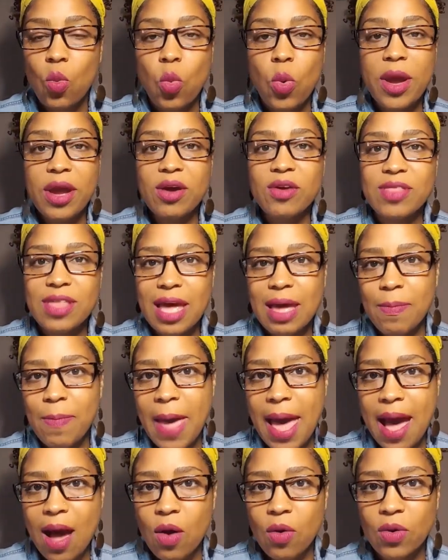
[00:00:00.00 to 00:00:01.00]
where that
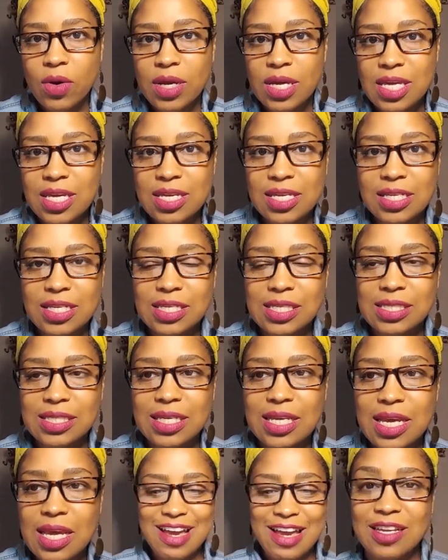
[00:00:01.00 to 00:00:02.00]
power is.
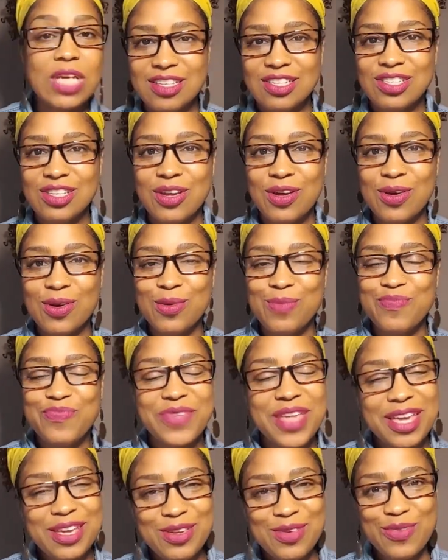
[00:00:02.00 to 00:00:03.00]
So
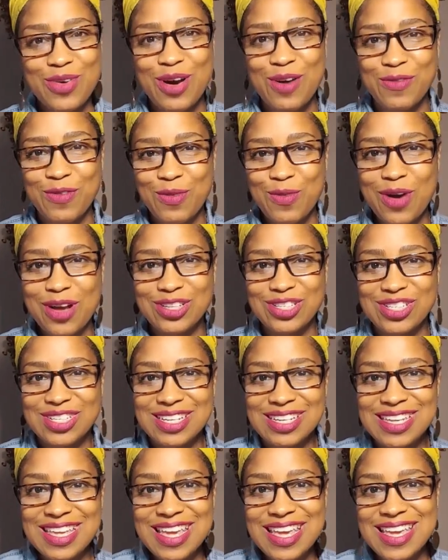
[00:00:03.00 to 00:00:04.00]
thank you all for watching
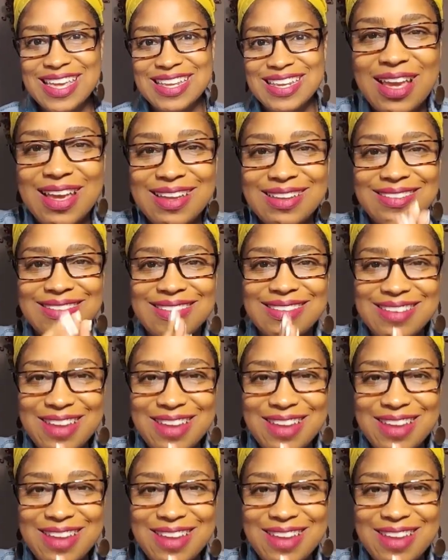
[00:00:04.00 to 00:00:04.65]
again, and